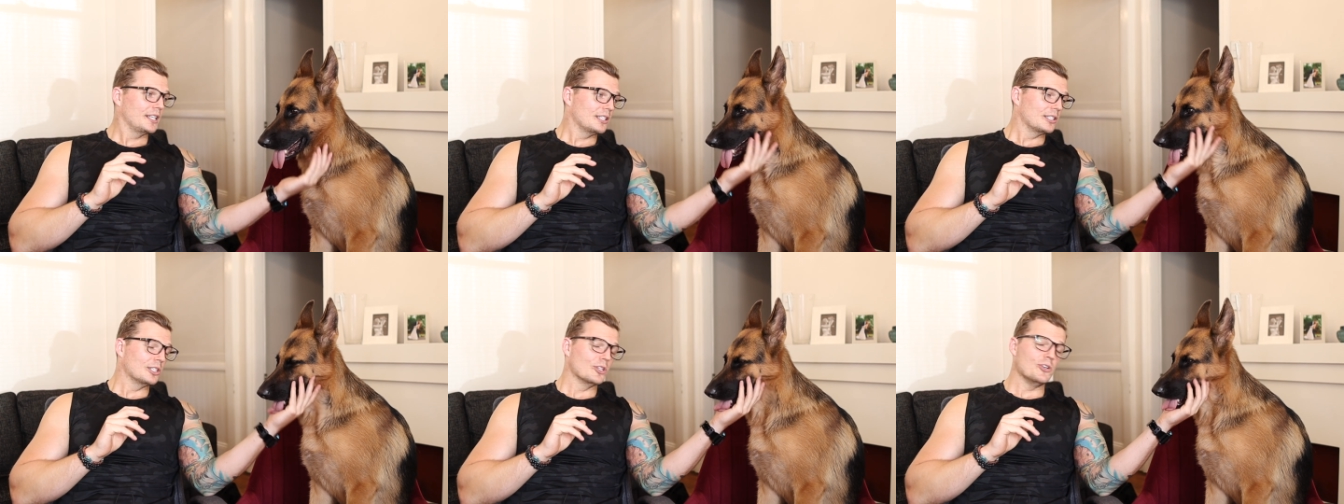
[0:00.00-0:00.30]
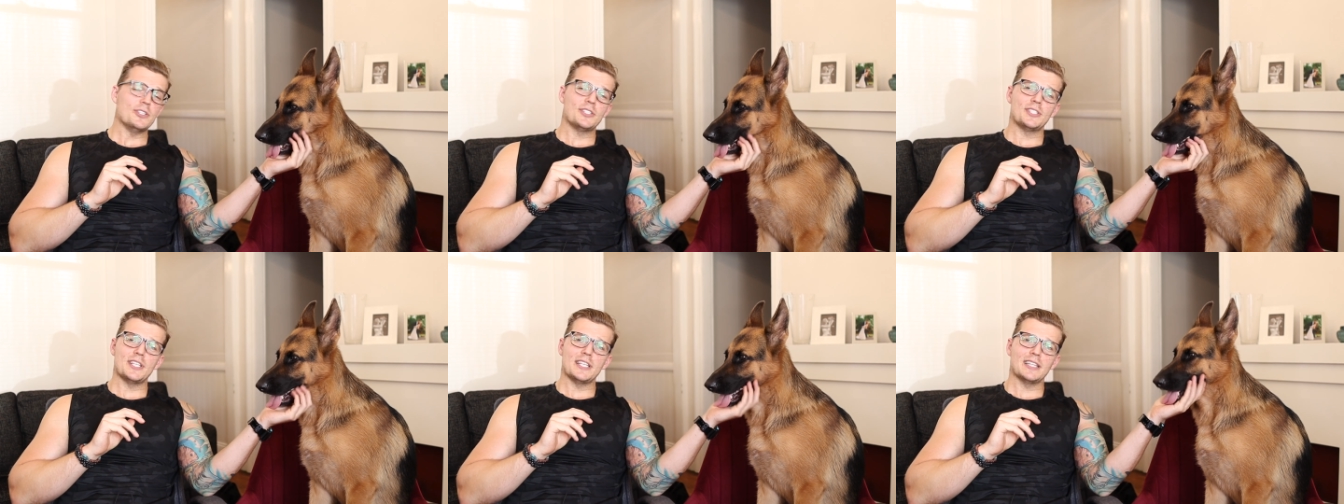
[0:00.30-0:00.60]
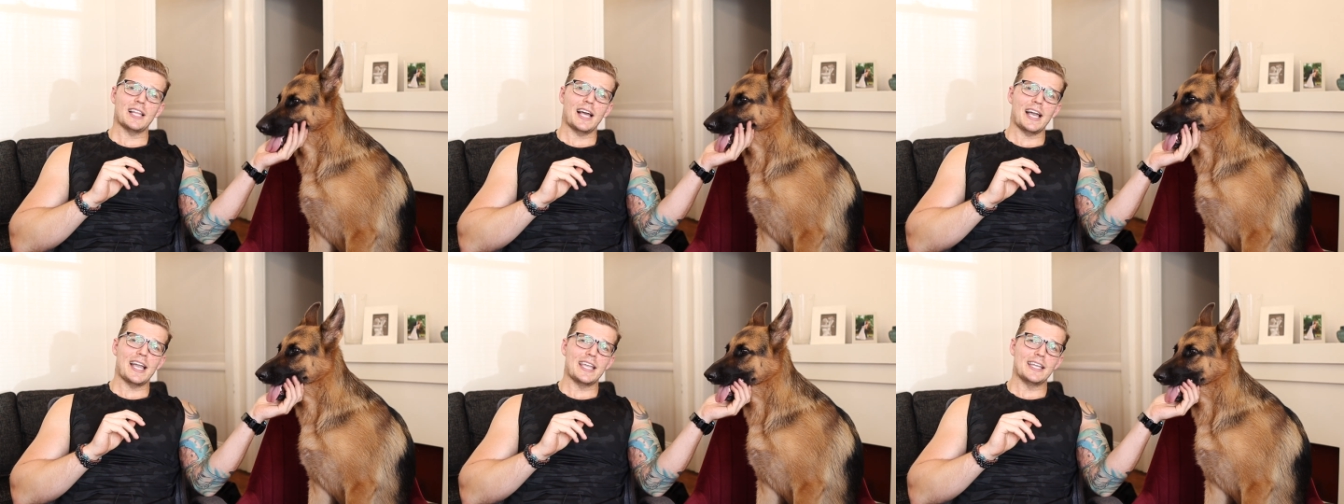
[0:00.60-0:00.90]
Lucy
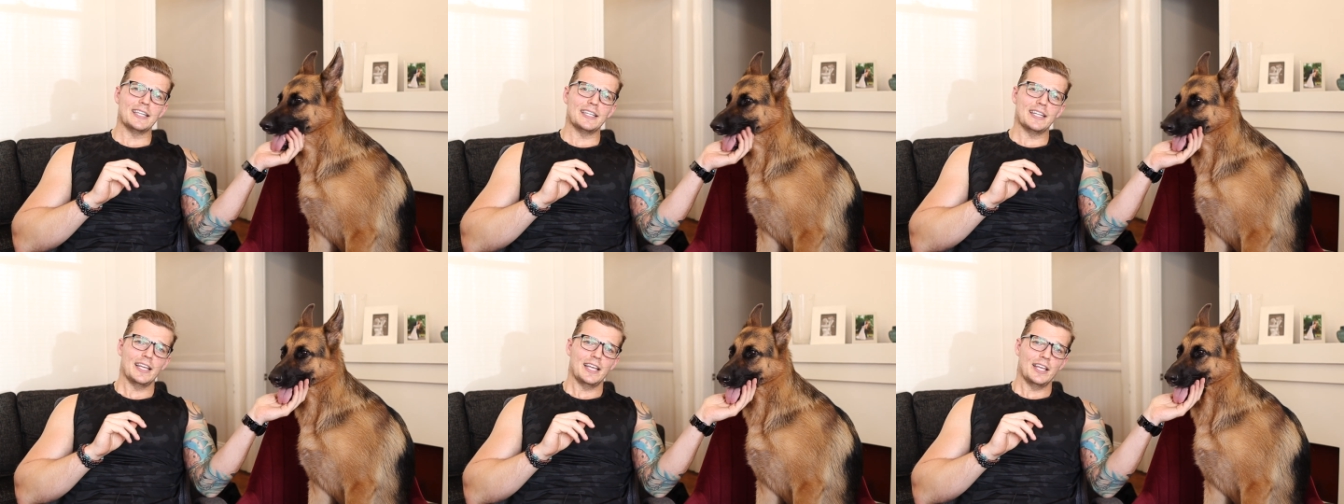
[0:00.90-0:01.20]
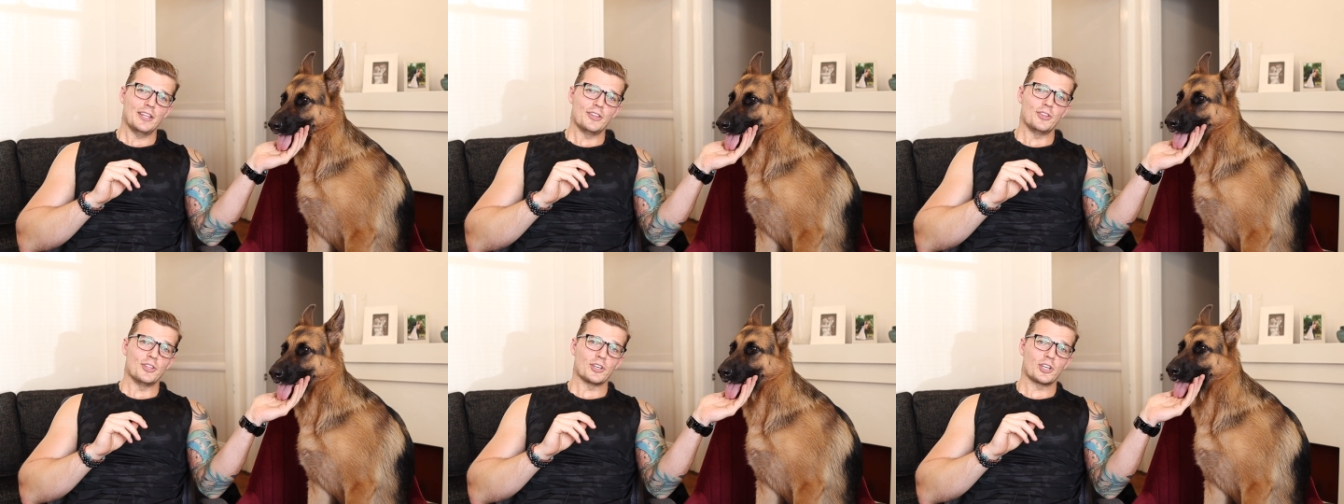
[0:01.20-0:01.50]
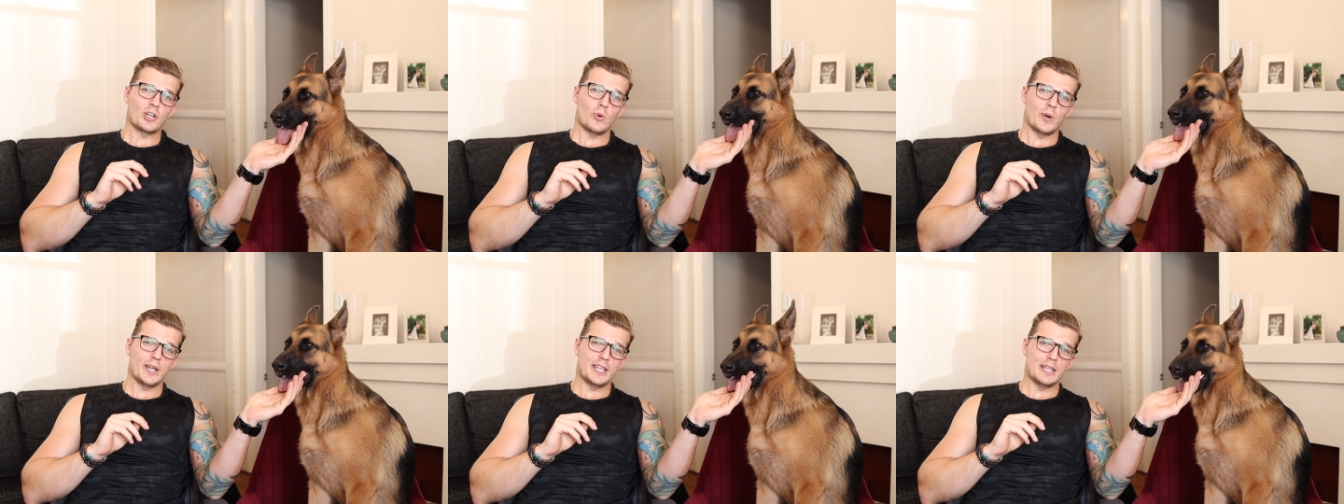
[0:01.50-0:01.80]
Lane, the
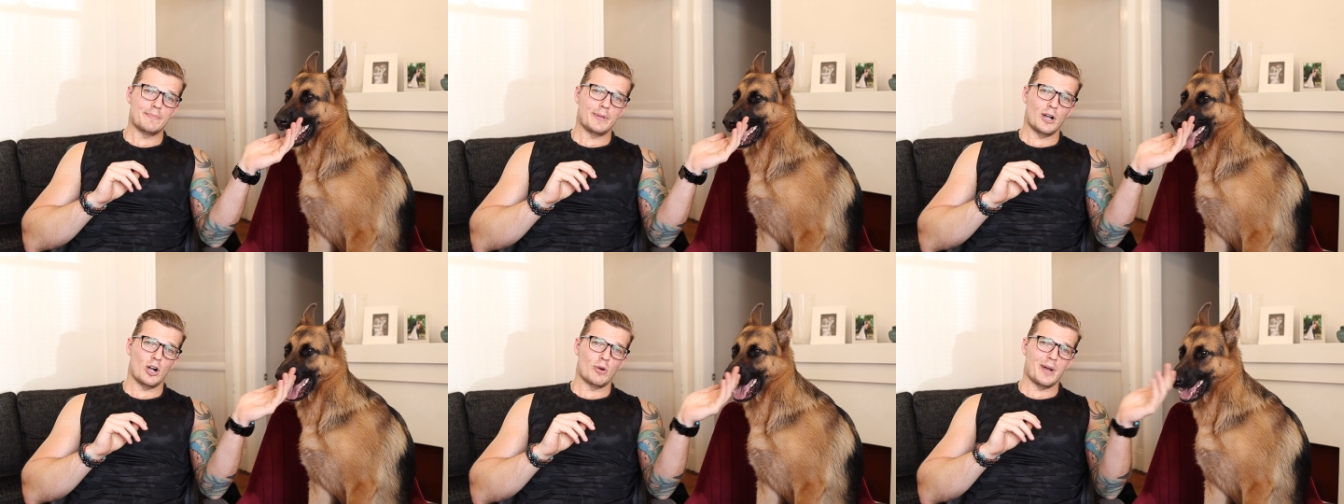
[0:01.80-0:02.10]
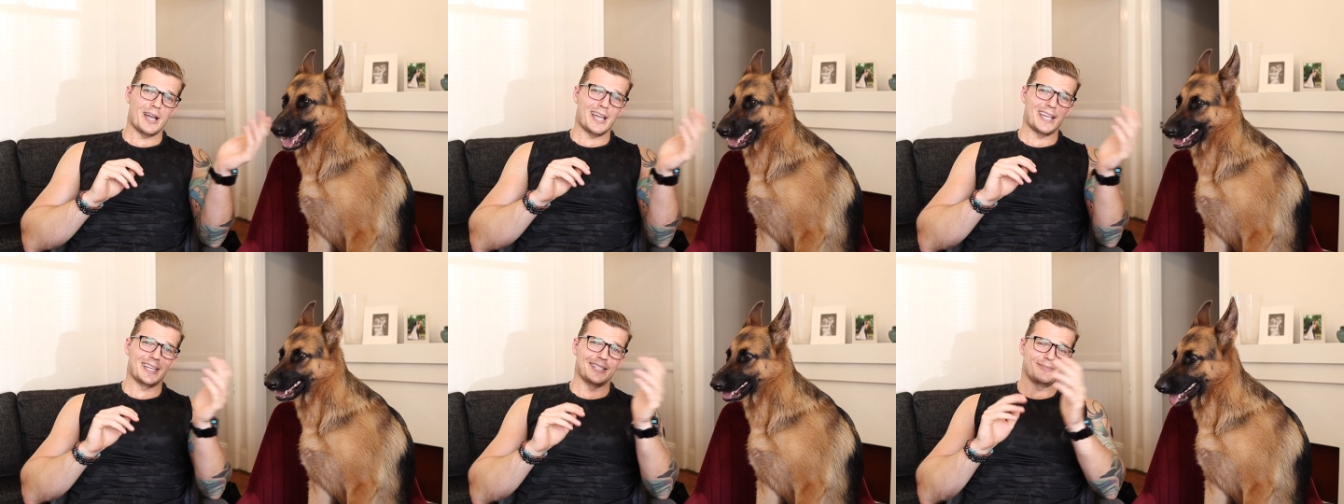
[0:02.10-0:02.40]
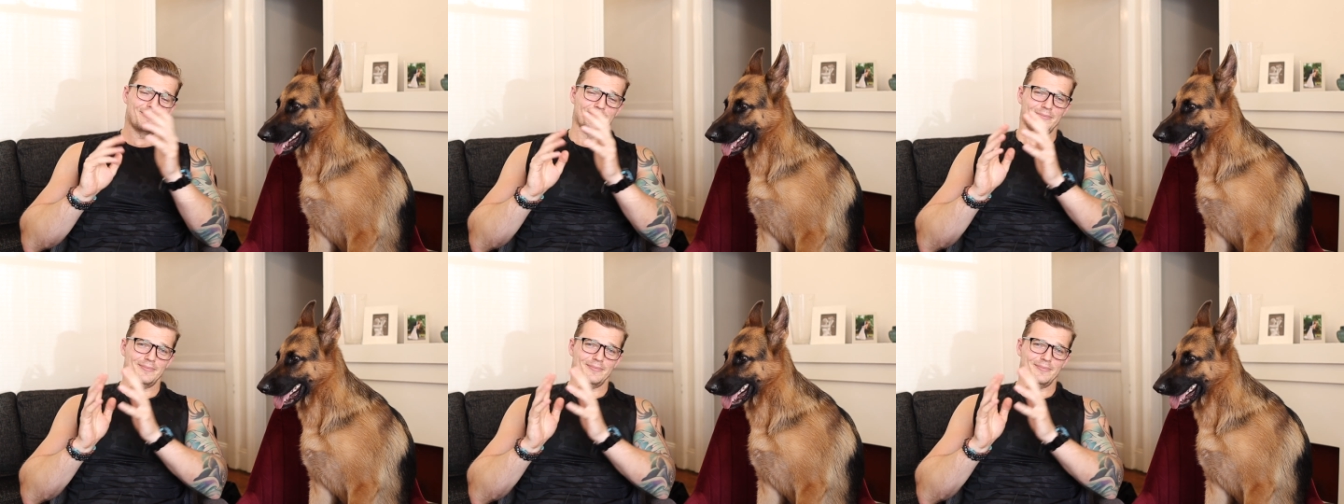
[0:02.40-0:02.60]
Queen of Balmain.